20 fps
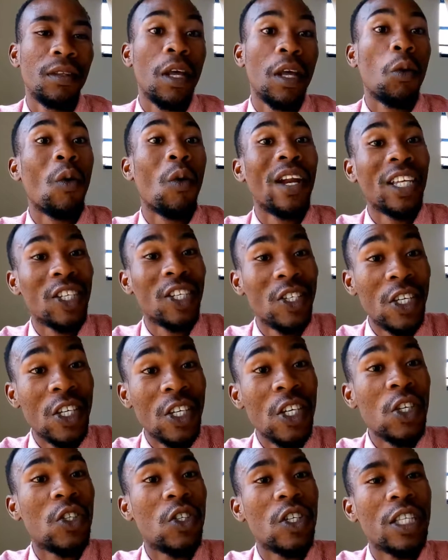Then when
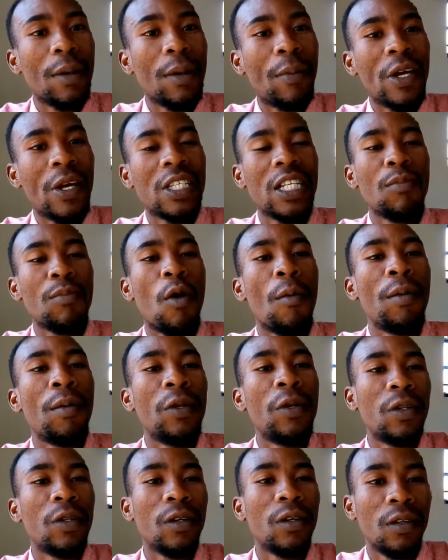he is in the present
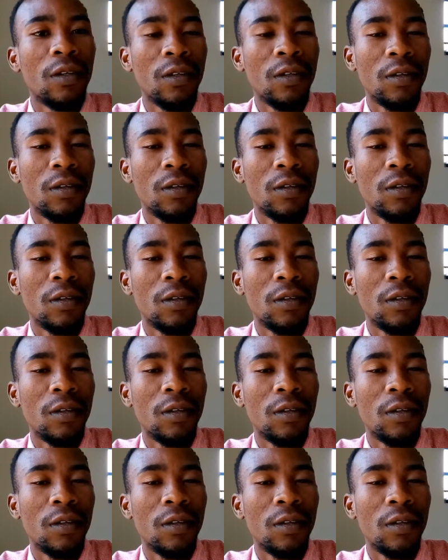moment,